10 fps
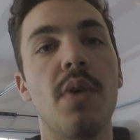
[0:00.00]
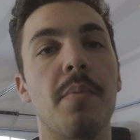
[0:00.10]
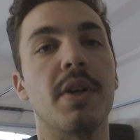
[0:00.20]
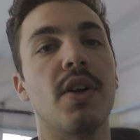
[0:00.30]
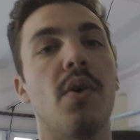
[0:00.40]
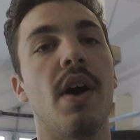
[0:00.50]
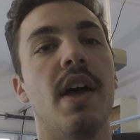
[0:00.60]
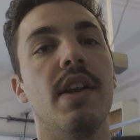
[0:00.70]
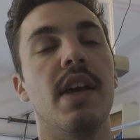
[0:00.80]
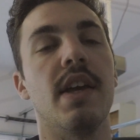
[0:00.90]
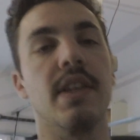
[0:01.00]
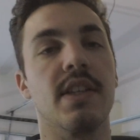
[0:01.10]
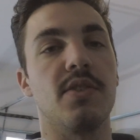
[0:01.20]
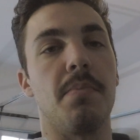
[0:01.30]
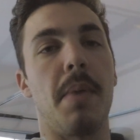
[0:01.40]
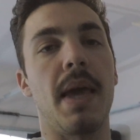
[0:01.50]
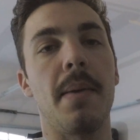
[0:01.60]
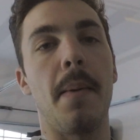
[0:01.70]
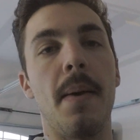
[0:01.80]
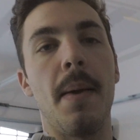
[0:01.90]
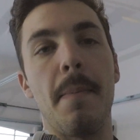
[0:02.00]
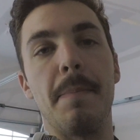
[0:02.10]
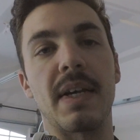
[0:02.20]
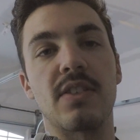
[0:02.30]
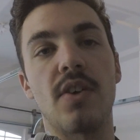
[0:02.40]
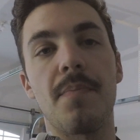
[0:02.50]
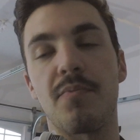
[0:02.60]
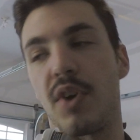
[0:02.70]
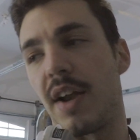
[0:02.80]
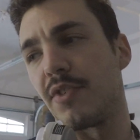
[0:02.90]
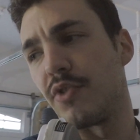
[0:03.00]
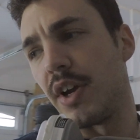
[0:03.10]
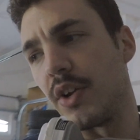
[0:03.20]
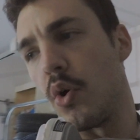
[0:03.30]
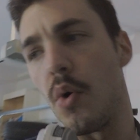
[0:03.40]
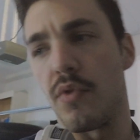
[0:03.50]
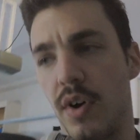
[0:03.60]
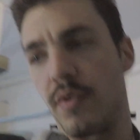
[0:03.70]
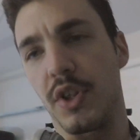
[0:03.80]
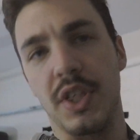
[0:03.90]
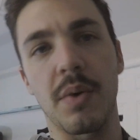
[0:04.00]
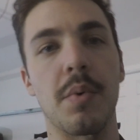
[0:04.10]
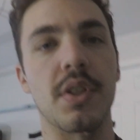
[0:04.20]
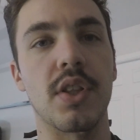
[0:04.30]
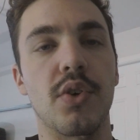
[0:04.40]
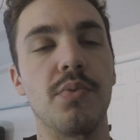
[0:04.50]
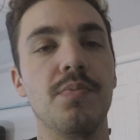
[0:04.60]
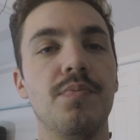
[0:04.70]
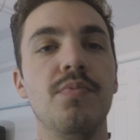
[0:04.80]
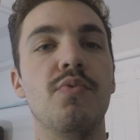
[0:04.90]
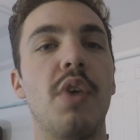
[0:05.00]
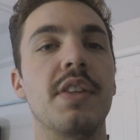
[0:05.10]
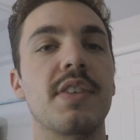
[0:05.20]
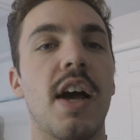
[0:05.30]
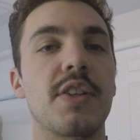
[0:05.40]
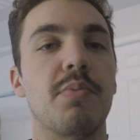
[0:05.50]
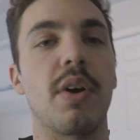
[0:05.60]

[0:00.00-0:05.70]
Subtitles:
I'm going to go ahead and get some paint mixed up right after I go over everything with a little red Scotch-Brite.